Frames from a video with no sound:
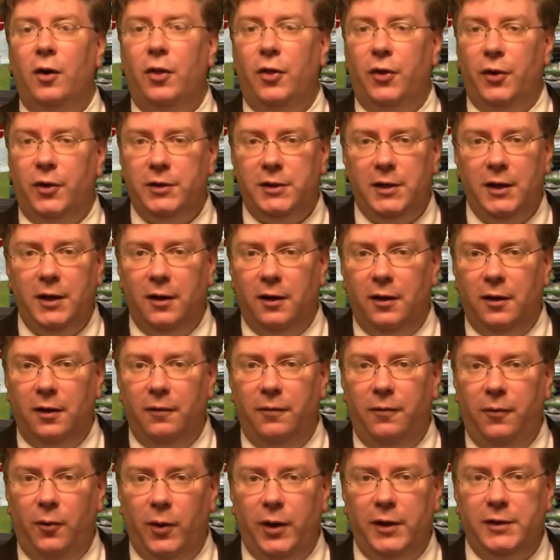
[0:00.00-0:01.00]

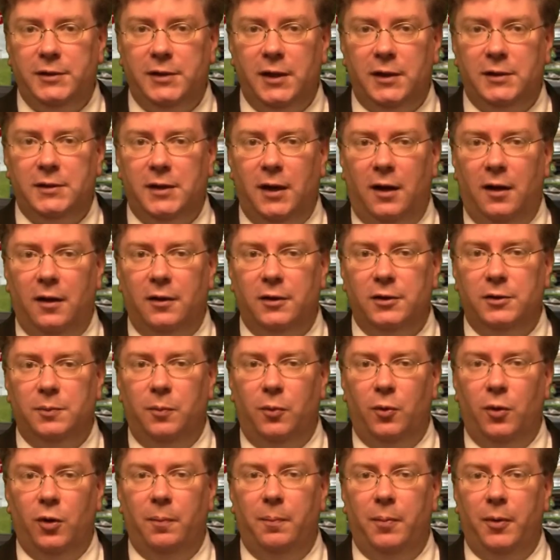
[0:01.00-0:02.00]
$1,346
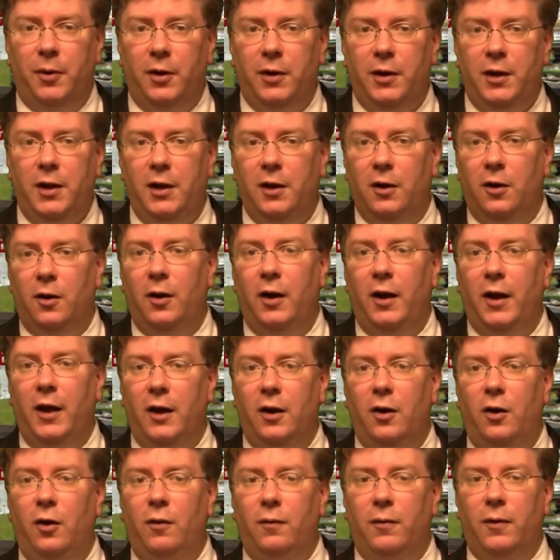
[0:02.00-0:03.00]
more per year
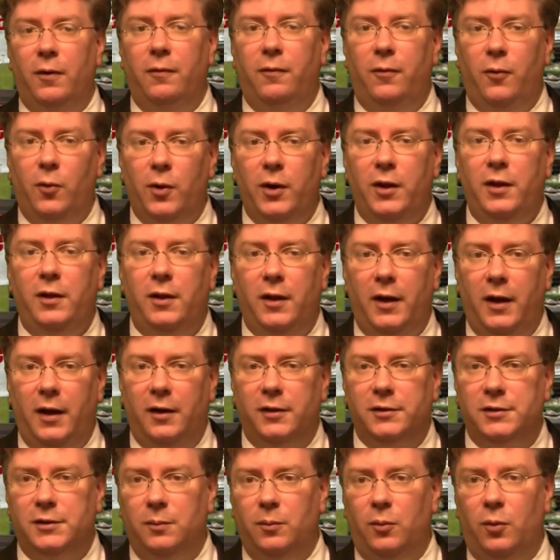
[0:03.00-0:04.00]
and over
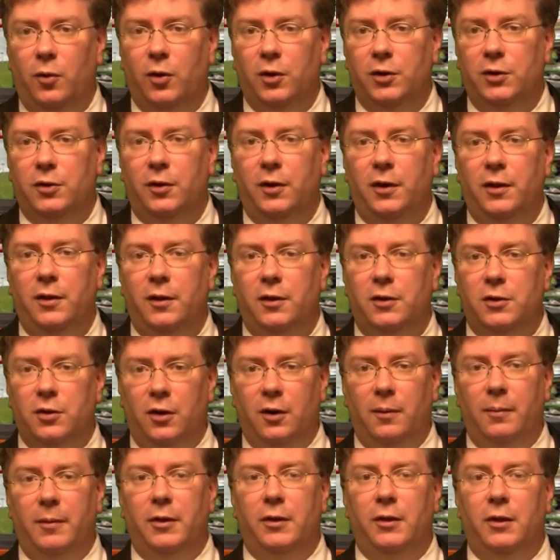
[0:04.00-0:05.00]
$40,000 more during the
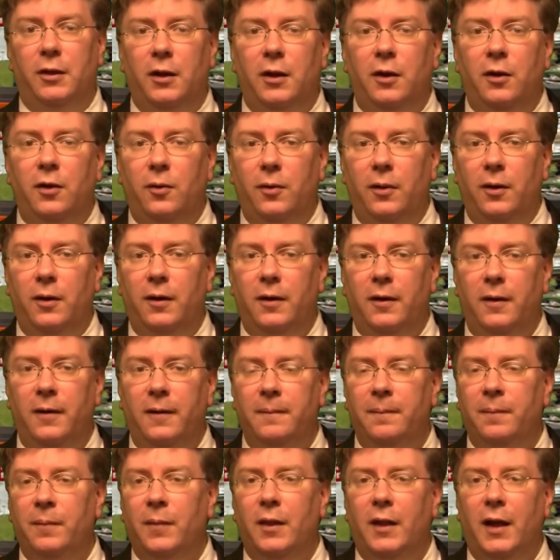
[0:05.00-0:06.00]
term of the loan.
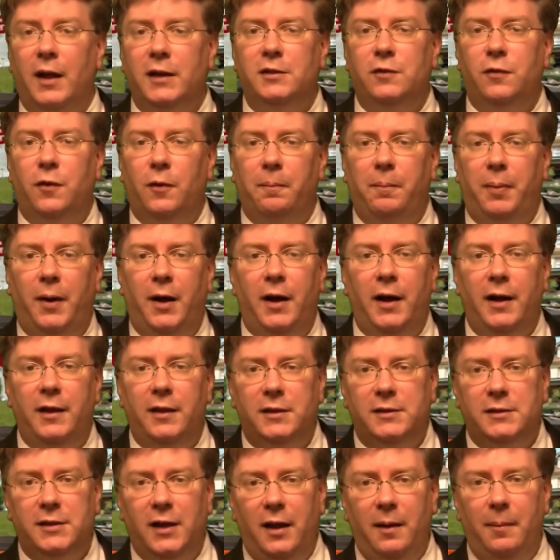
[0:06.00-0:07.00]
That's for buying
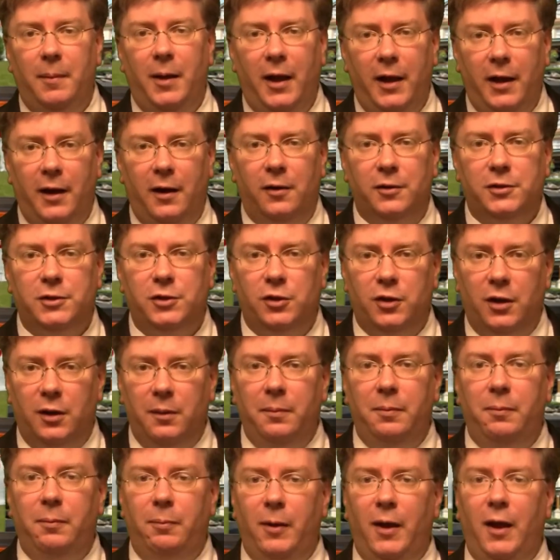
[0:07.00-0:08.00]
the same house. You're going
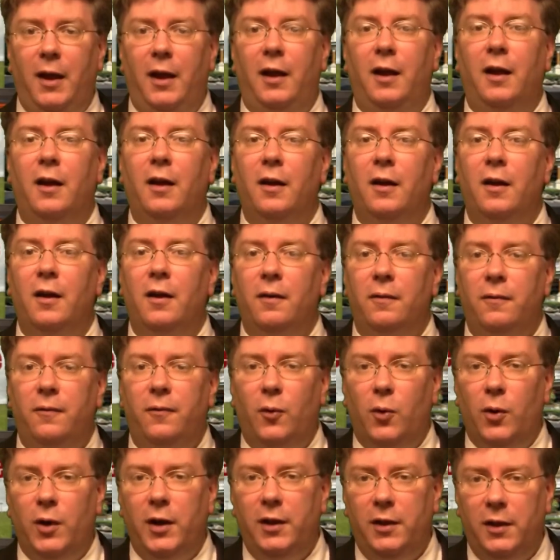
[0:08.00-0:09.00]
to be paying
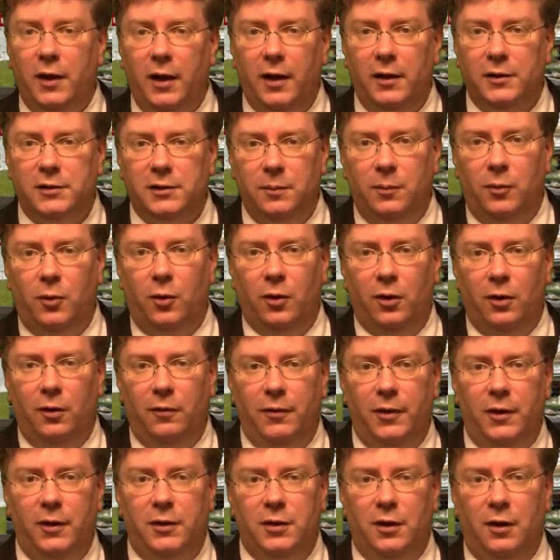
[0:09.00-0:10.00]
$40,000 more
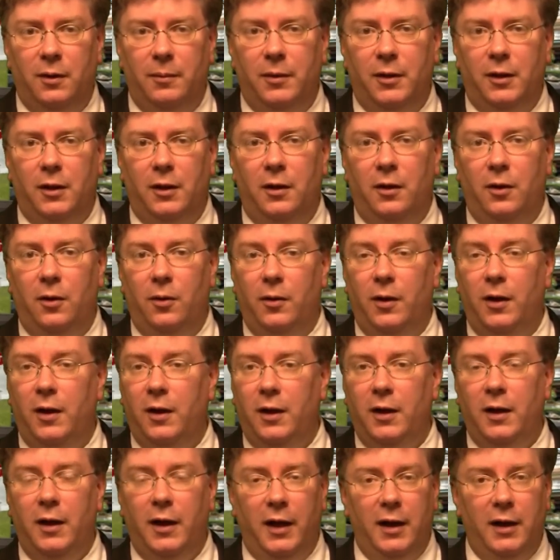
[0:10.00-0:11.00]
over the term of the loan
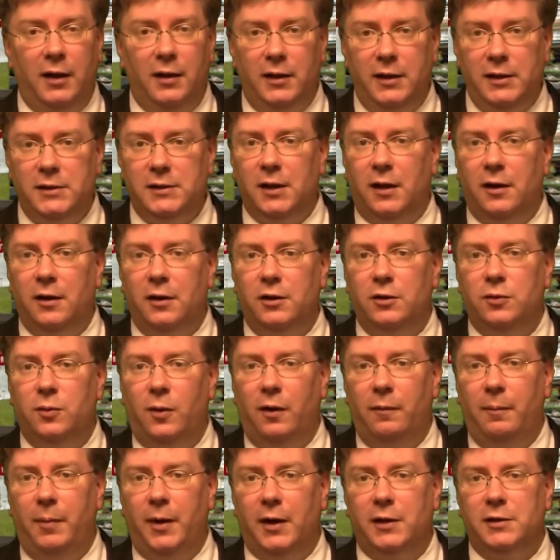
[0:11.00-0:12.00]
and at least
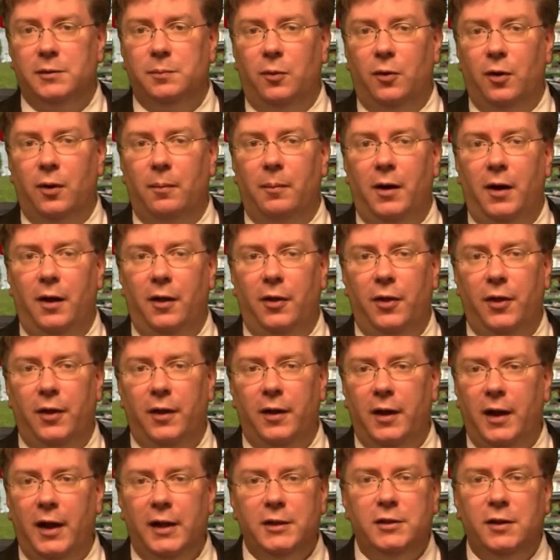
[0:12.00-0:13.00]
112 bucks more a month.
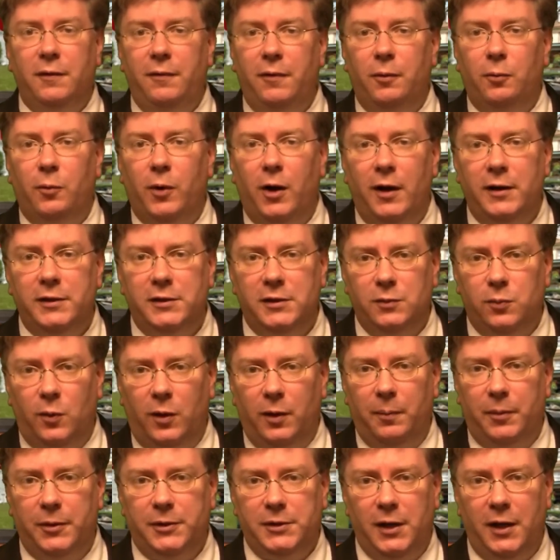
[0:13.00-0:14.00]
That's if it rises
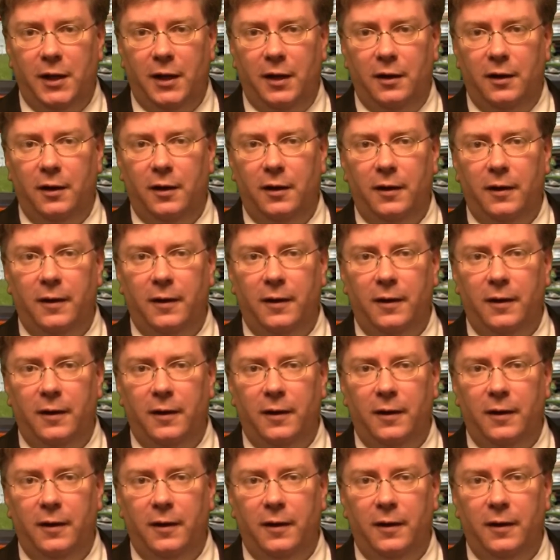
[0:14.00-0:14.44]
1%.